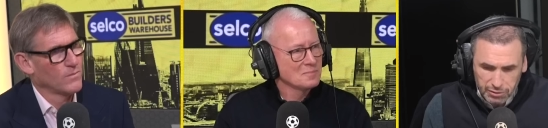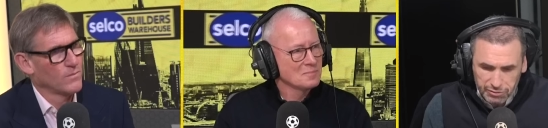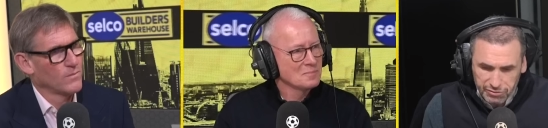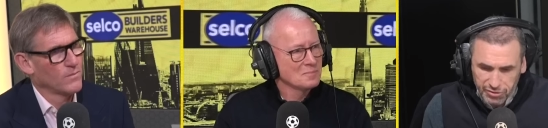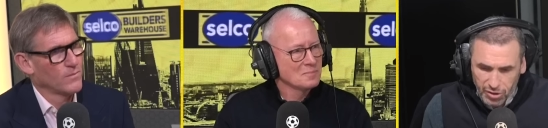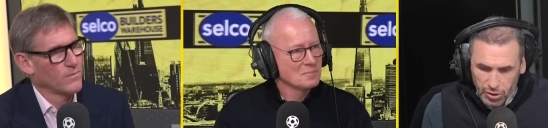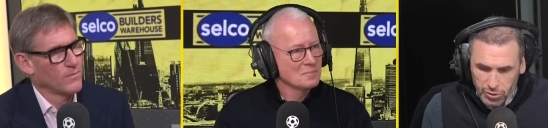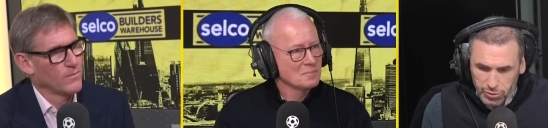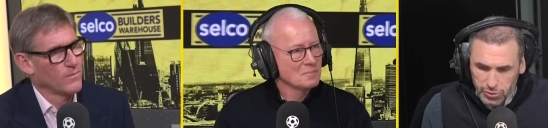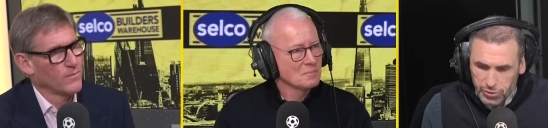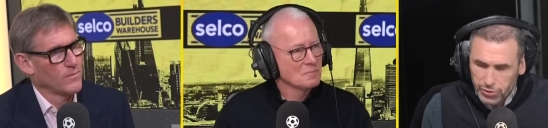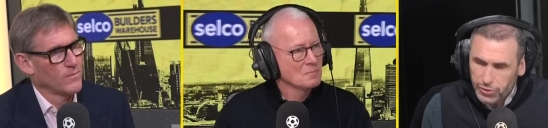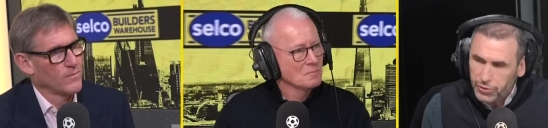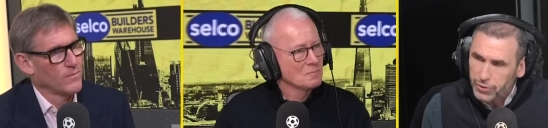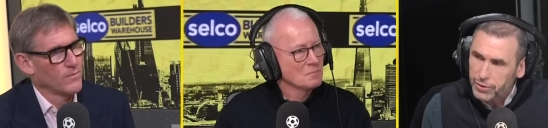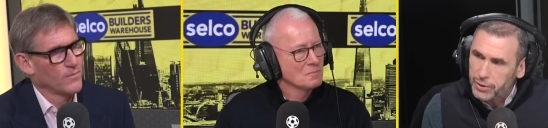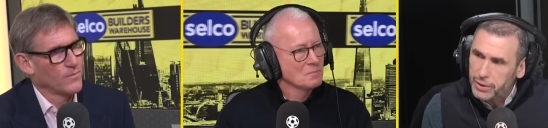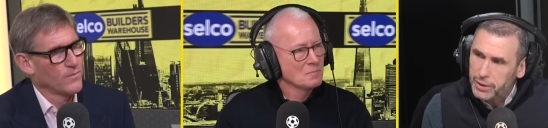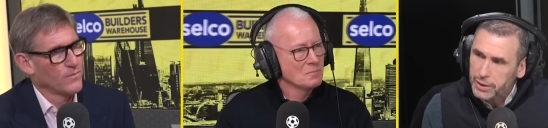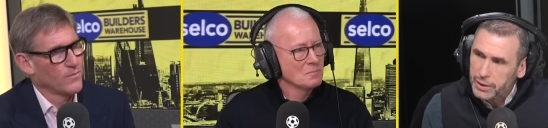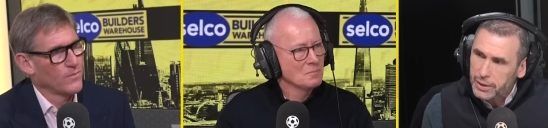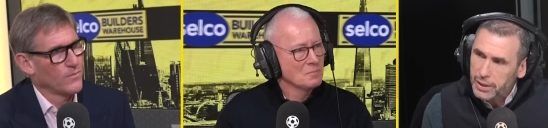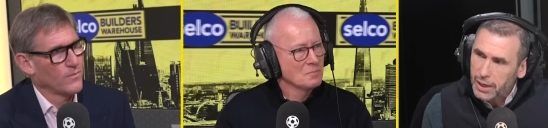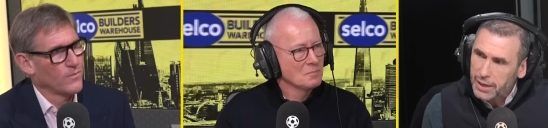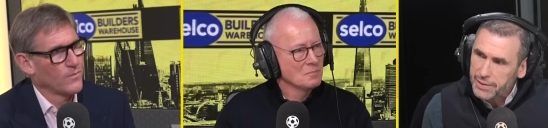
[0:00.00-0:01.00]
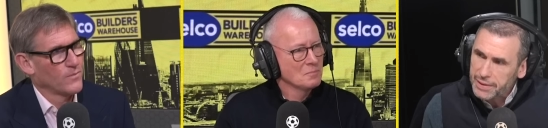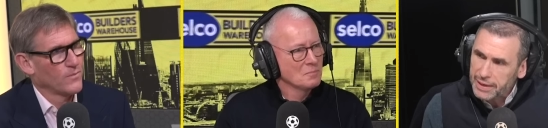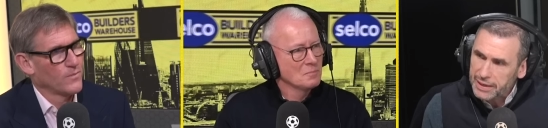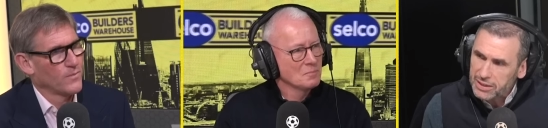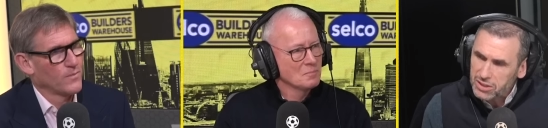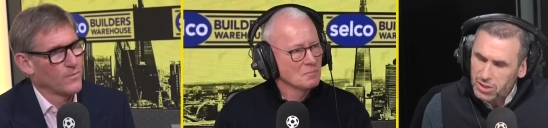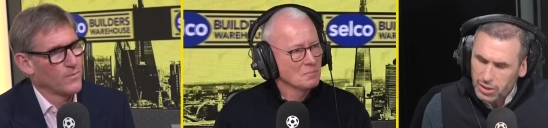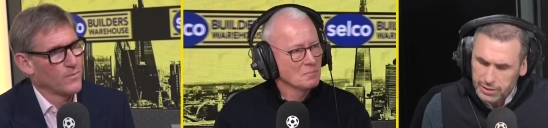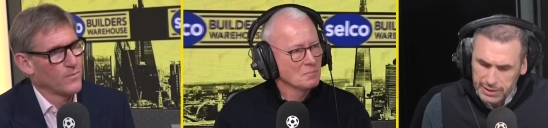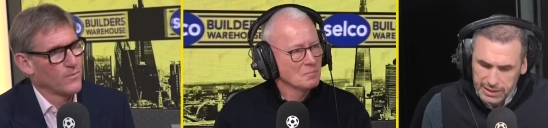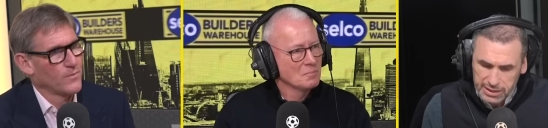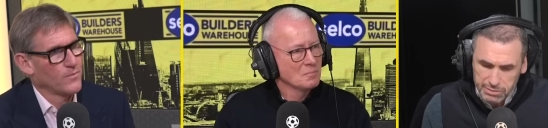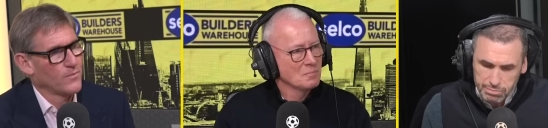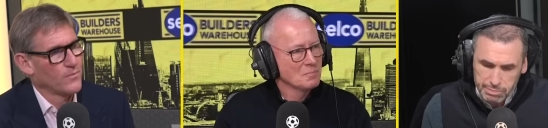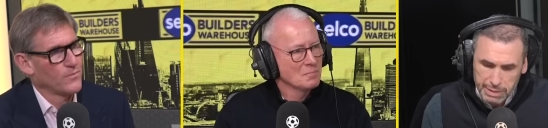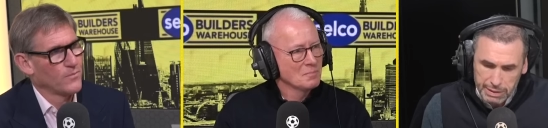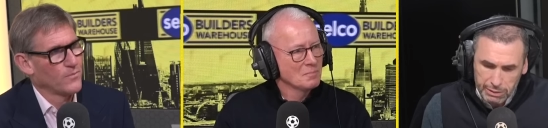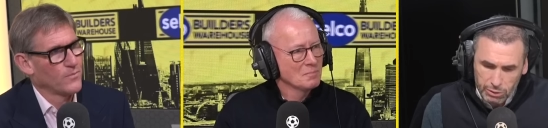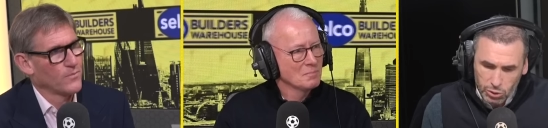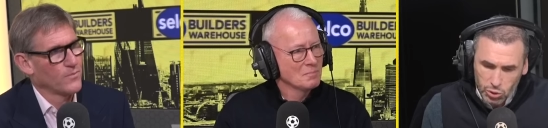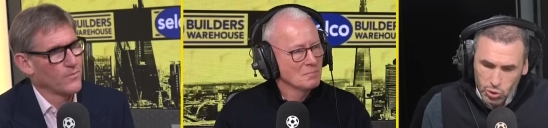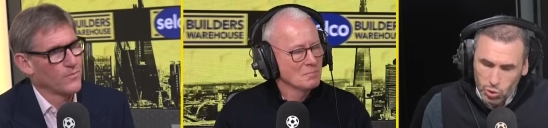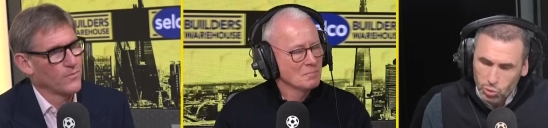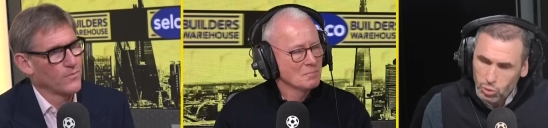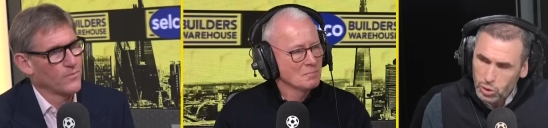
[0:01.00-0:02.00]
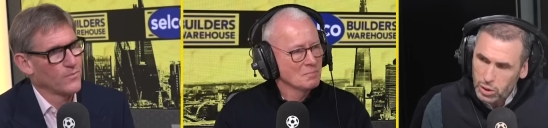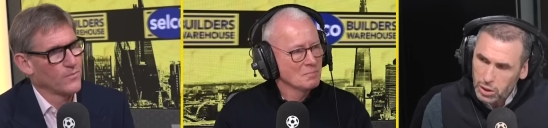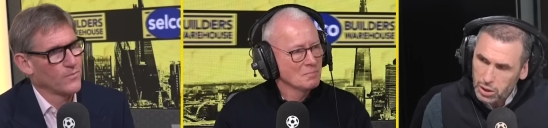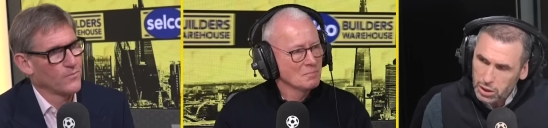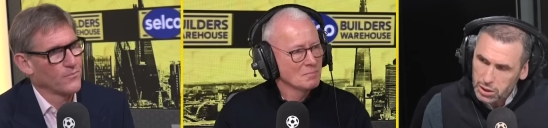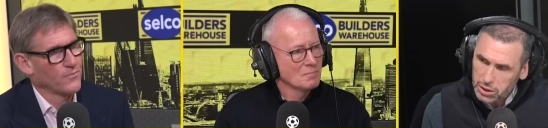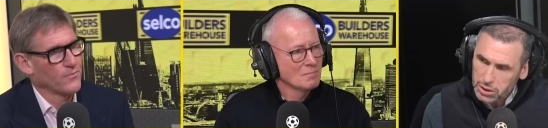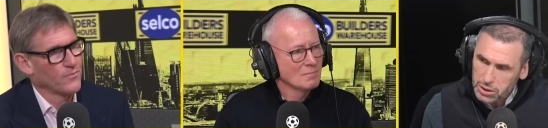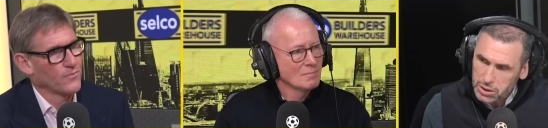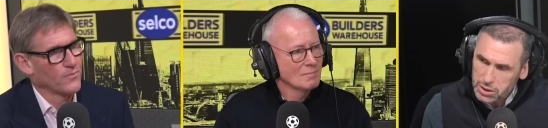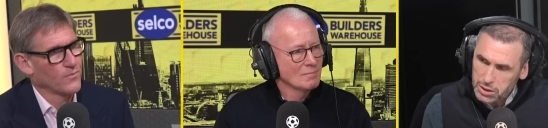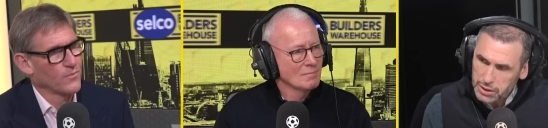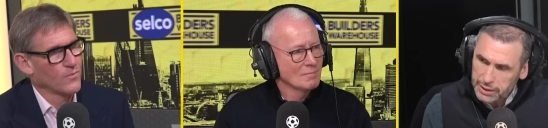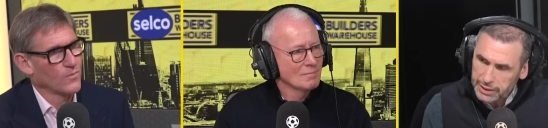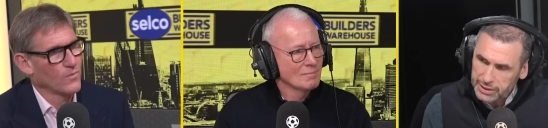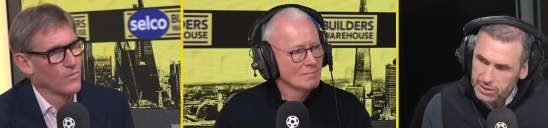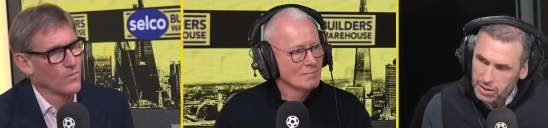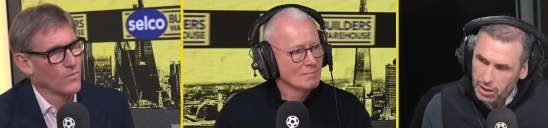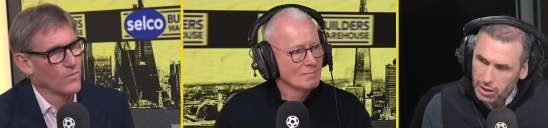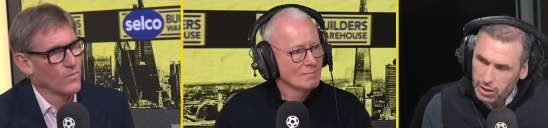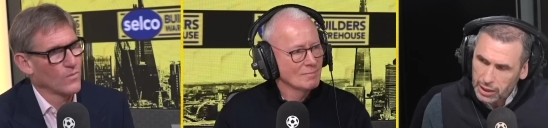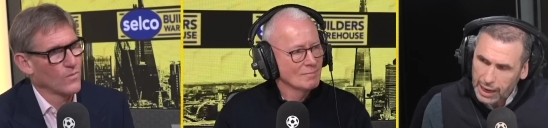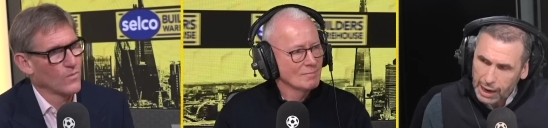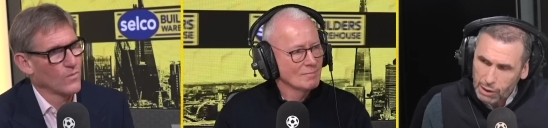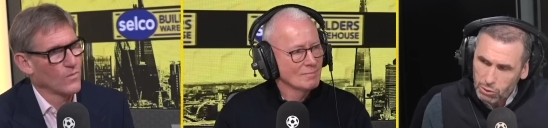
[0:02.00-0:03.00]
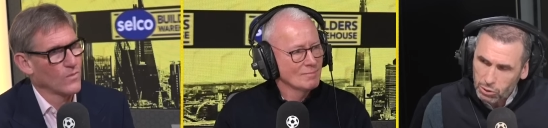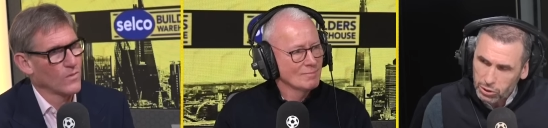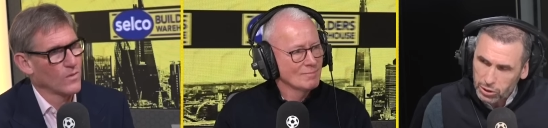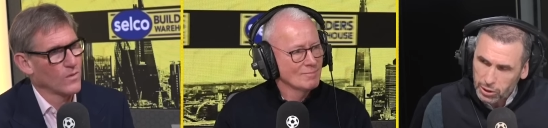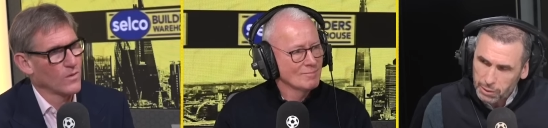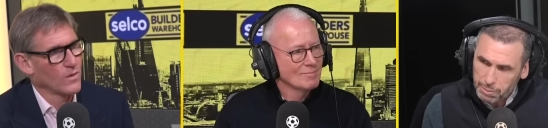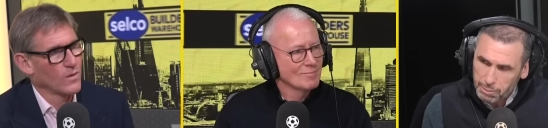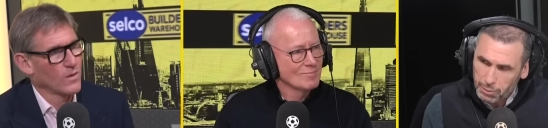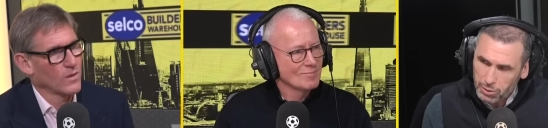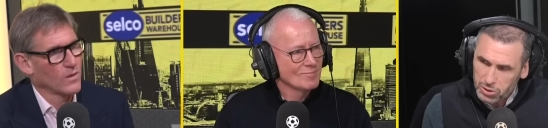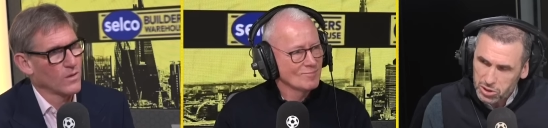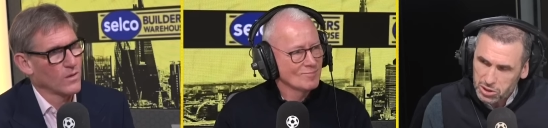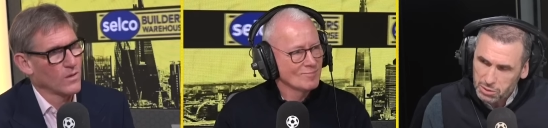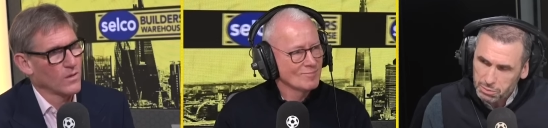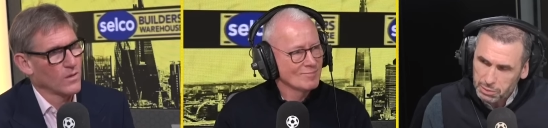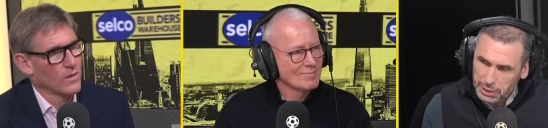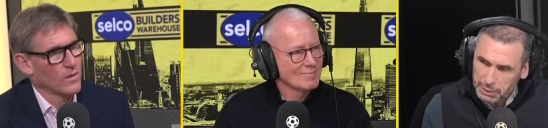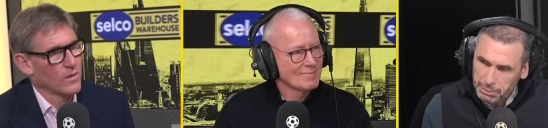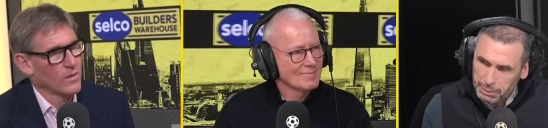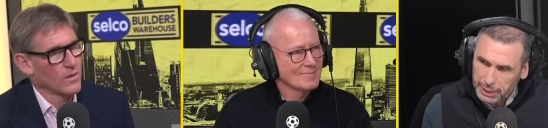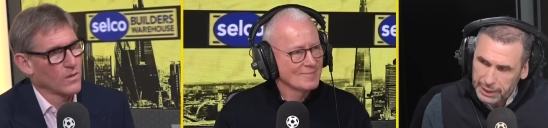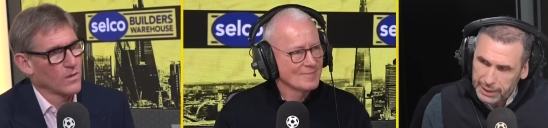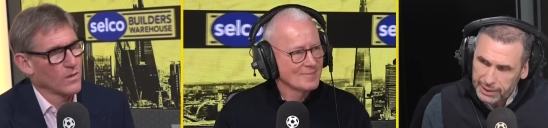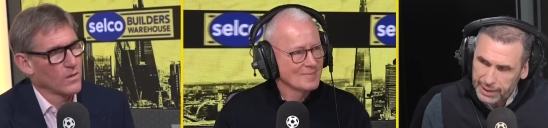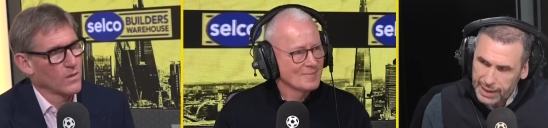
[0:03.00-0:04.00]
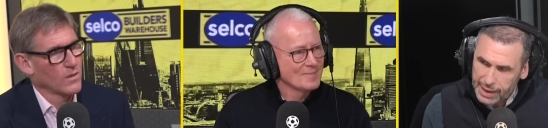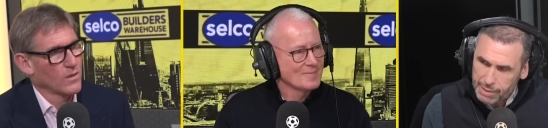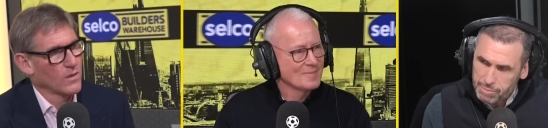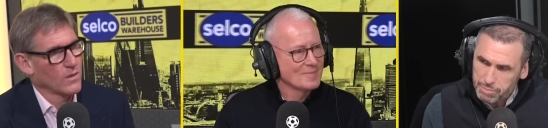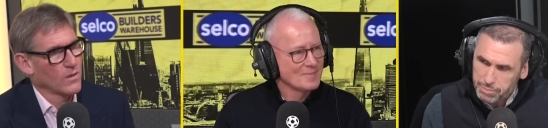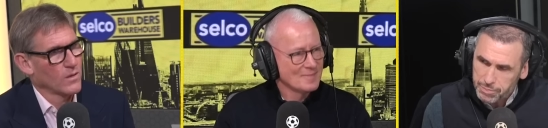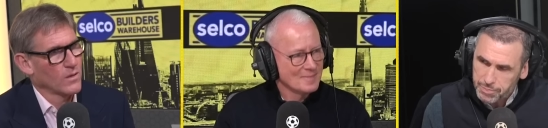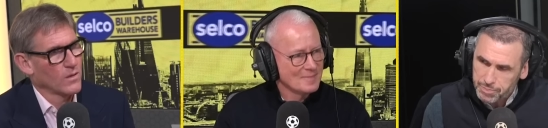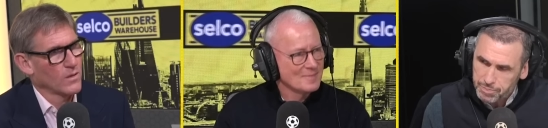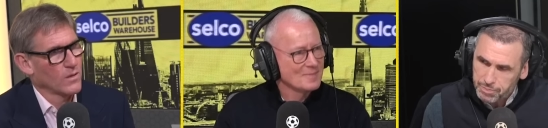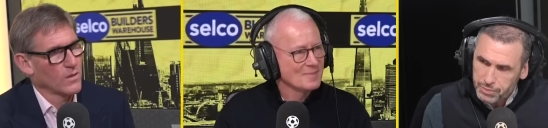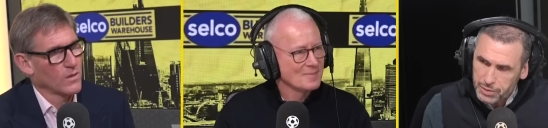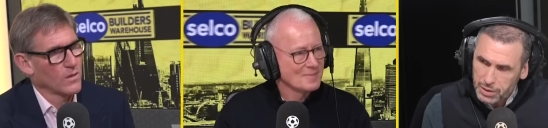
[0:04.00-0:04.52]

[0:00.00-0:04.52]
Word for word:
Speaker 1: Foden, and then it's like these miracle workers, and it's like, how can I possibly beat them?